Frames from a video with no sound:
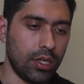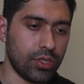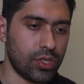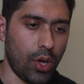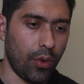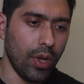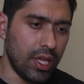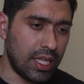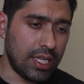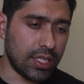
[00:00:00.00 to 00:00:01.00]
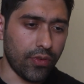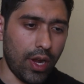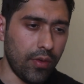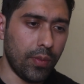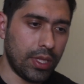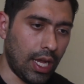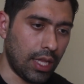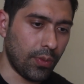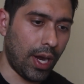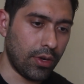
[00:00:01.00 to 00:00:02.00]
So they did survive it, but they
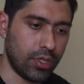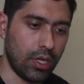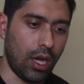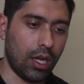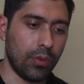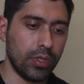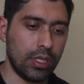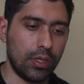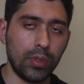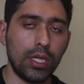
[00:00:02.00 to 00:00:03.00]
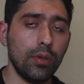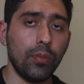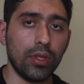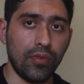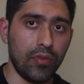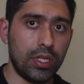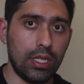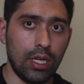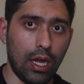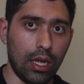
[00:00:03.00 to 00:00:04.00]
got their powers completely depleted. But the
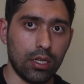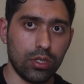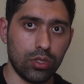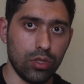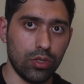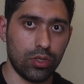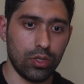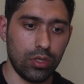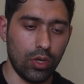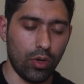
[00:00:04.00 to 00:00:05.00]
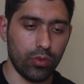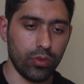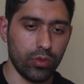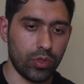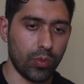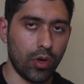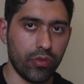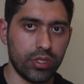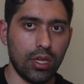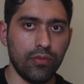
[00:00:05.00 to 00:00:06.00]
50
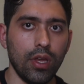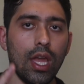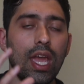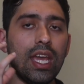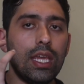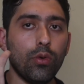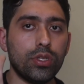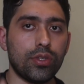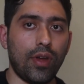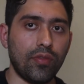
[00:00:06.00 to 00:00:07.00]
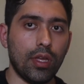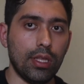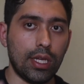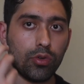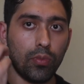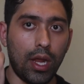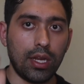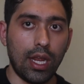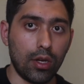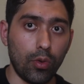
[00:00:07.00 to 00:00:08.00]
supernova stuff, he only survived the
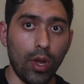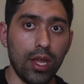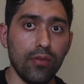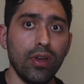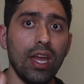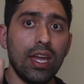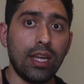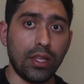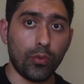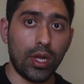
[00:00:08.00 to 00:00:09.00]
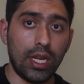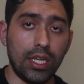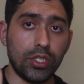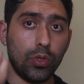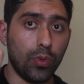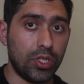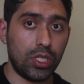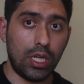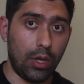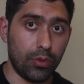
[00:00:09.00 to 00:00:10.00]
electromagnetic wave, not the radiation,
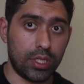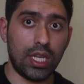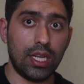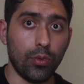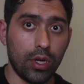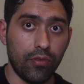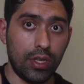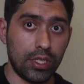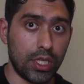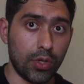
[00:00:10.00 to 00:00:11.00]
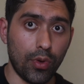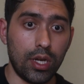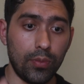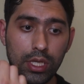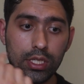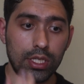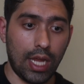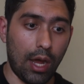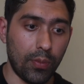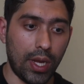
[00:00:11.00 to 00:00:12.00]
which it was stated would have incinerated him. He
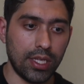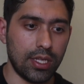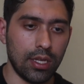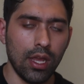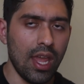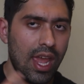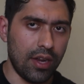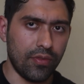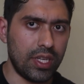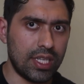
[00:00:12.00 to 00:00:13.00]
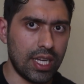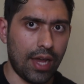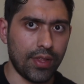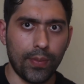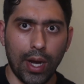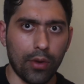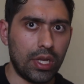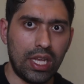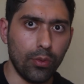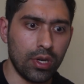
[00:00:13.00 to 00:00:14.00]
just outpaced it. And if he did have that power,
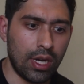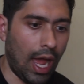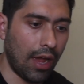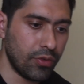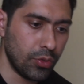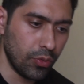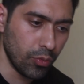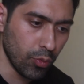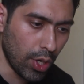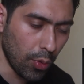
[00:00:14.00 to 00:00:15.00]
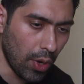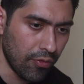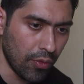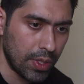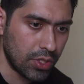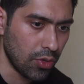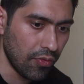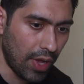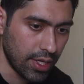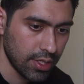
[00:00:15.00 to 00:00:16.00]
he wouldn't have to run away from it so
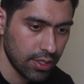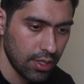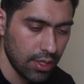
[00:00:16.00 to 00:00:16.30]
fast.